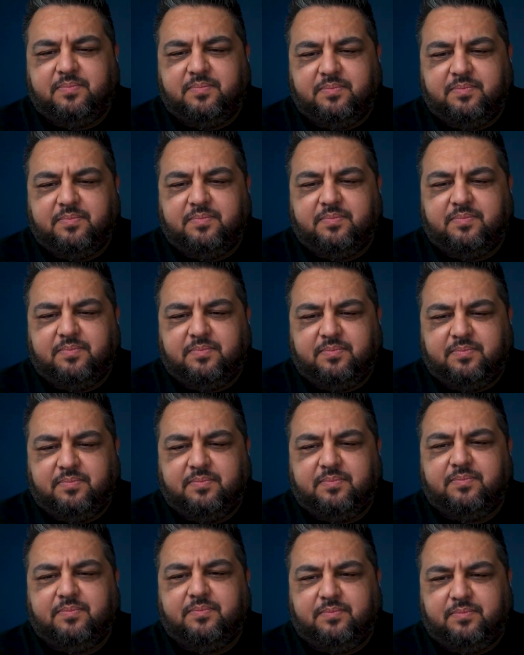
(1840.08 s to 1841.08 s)

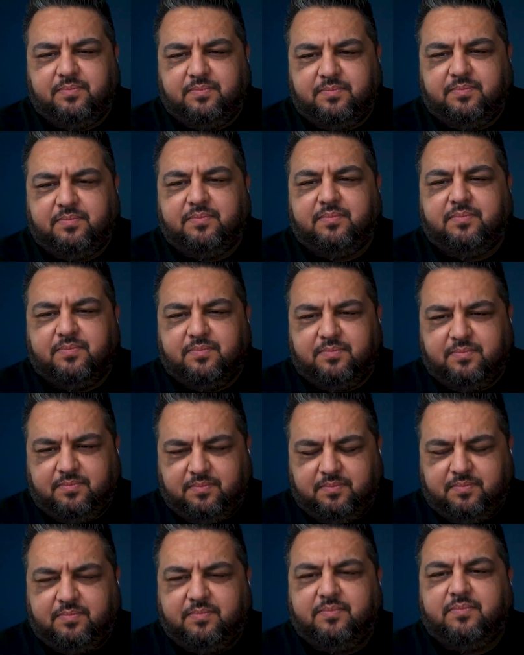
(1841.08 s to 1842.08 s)

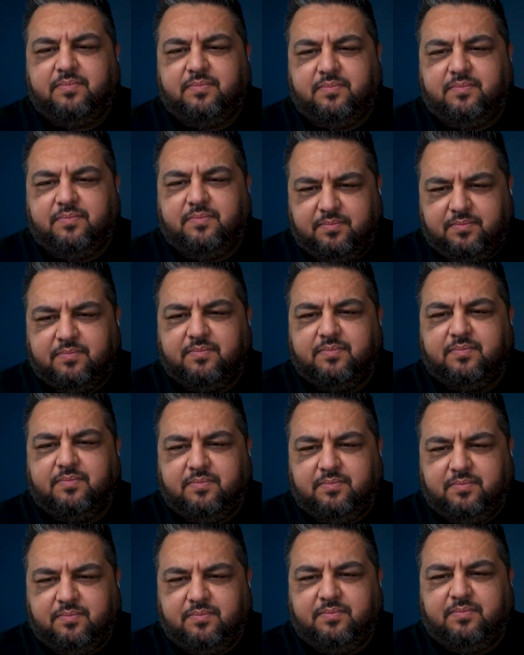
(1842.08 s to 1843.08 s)

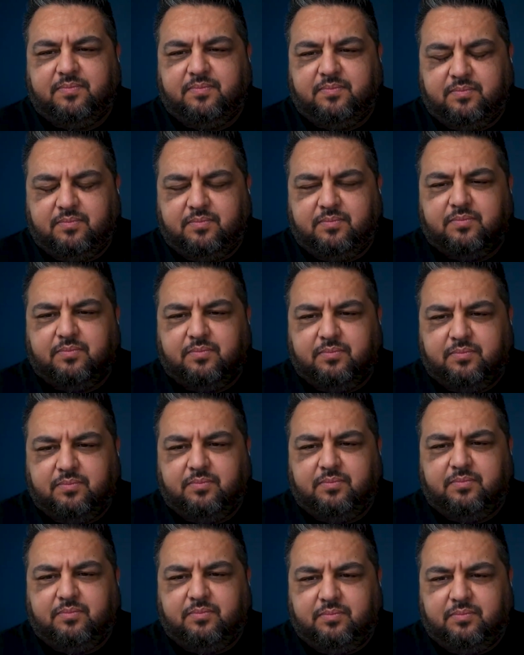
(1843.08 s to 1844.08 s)

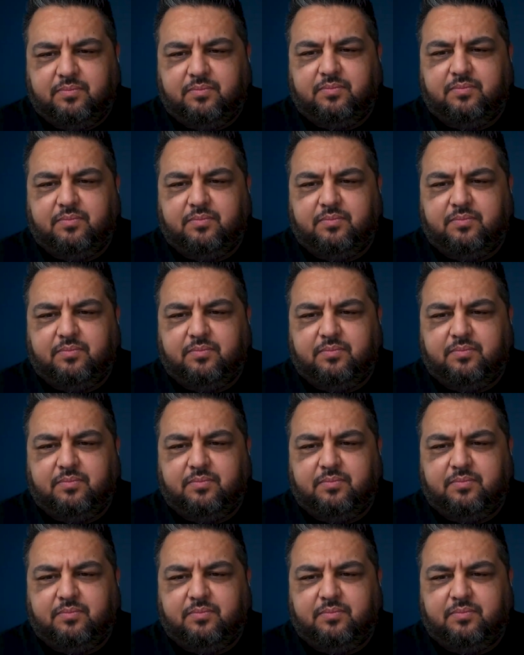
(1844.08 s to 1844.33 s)
No words are spoken by the person on screen.